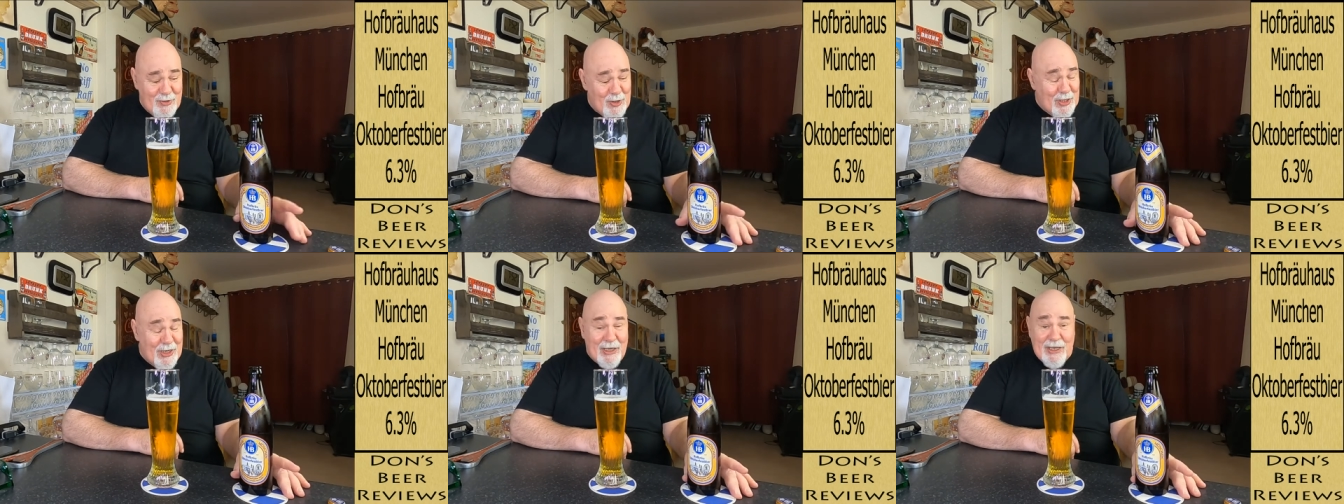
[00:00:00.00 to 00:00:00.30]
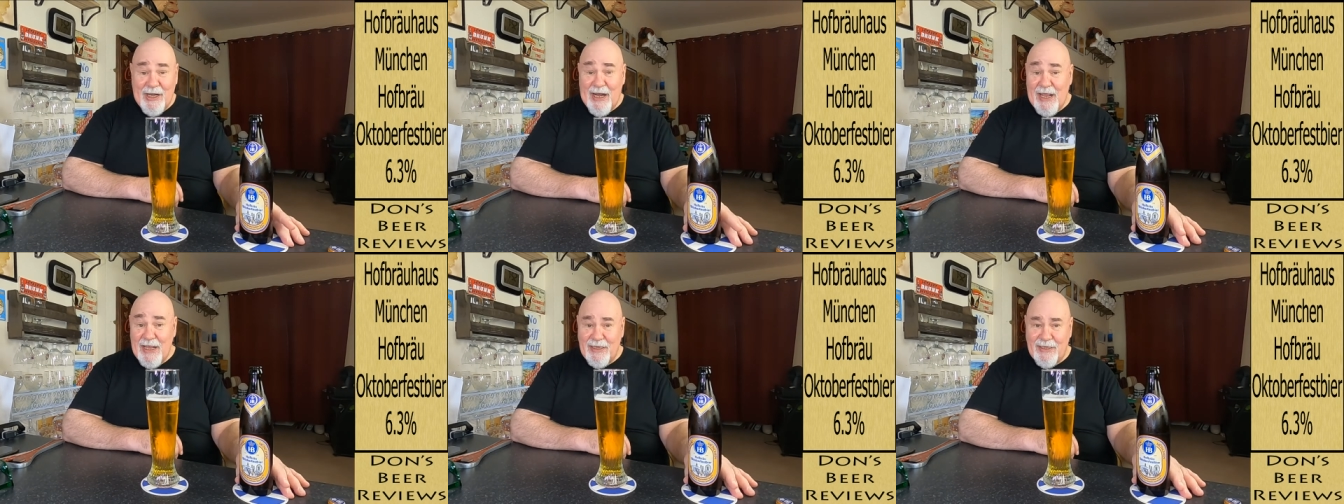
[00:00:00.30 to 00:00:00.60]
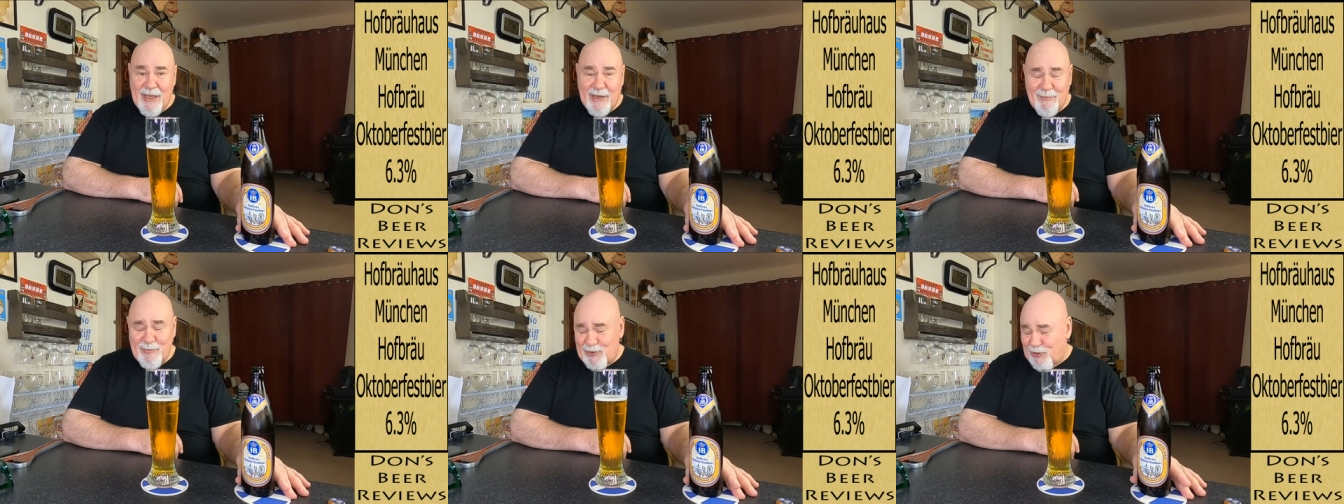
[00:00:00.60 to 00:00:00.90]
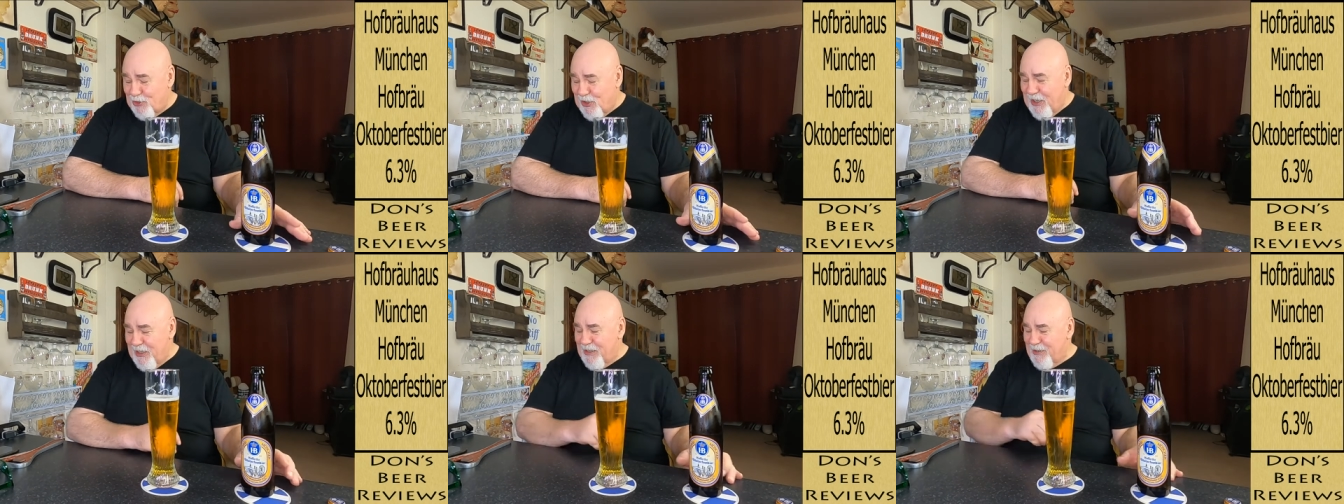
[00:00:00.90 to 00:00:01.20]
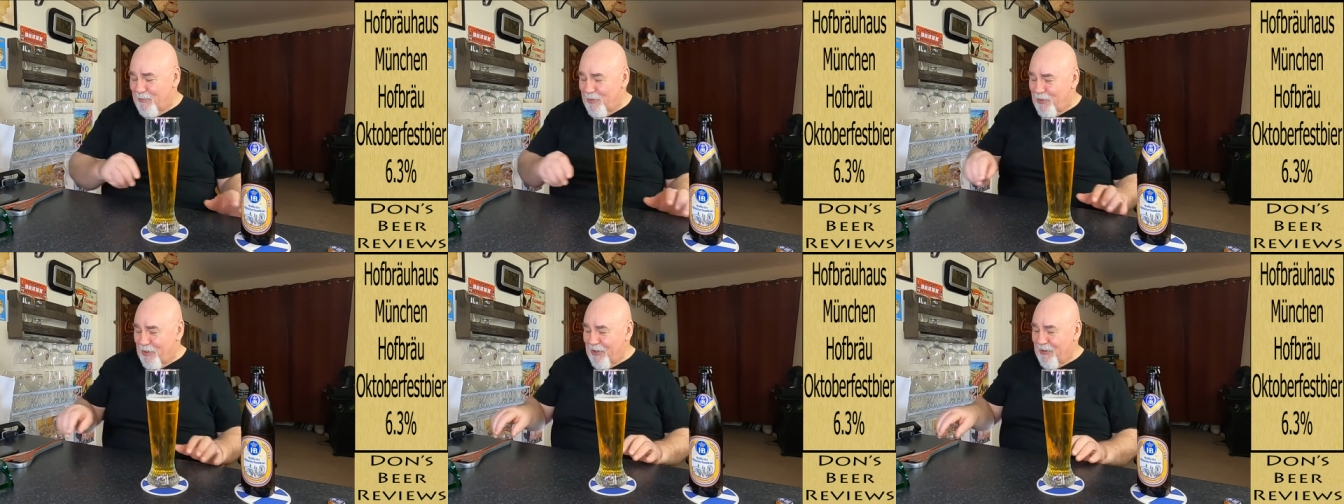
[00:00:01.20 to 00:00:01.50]
had a great time
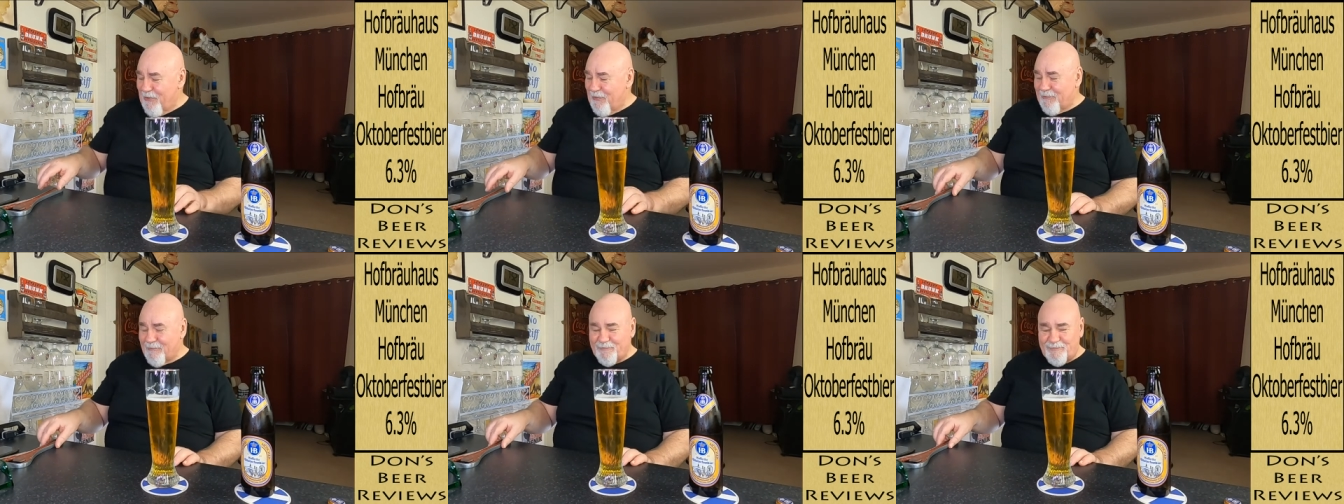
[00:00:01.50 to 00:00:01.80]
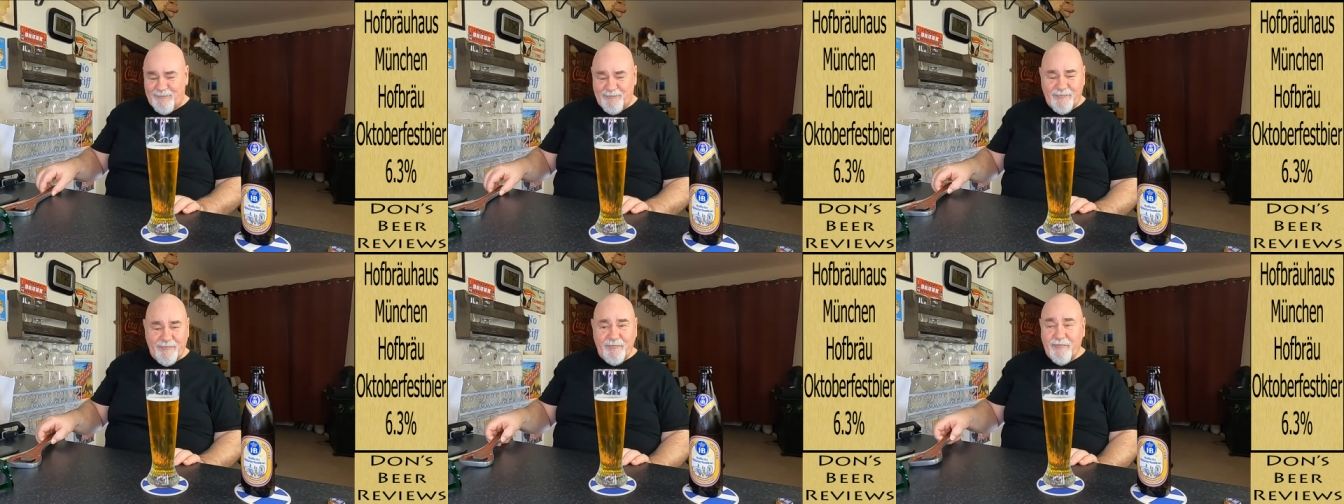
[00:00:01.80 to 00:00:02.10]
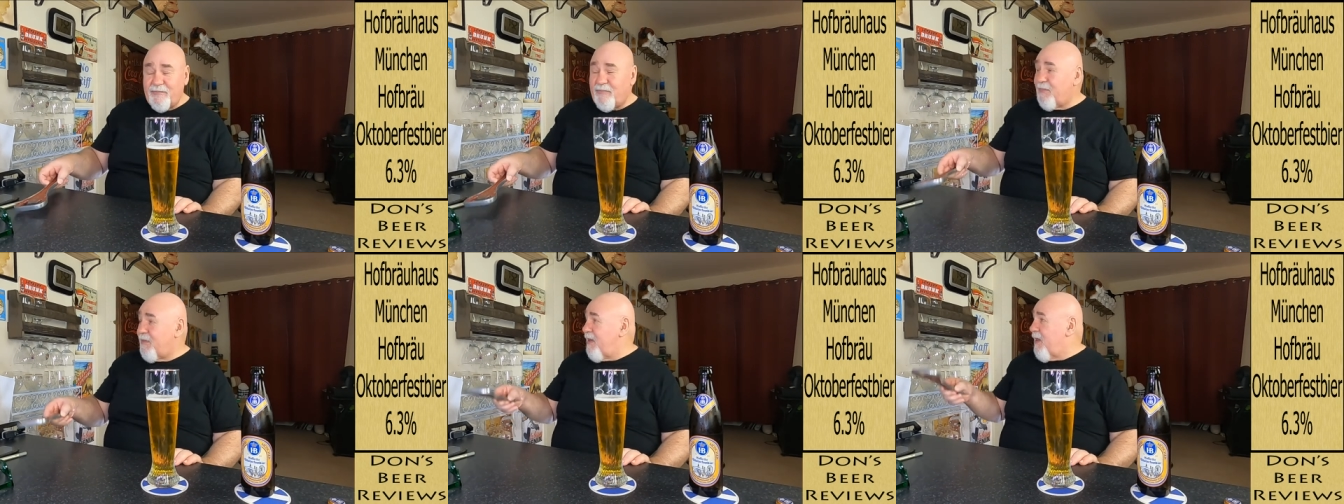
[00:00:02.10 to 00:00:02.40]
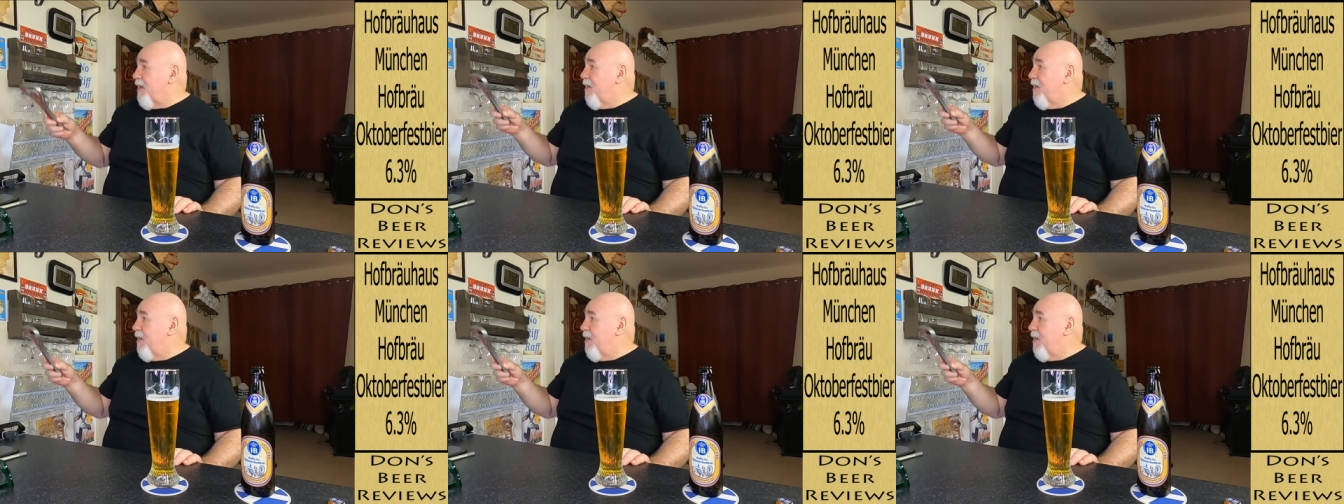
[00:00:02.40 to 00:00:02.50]
trying them all out,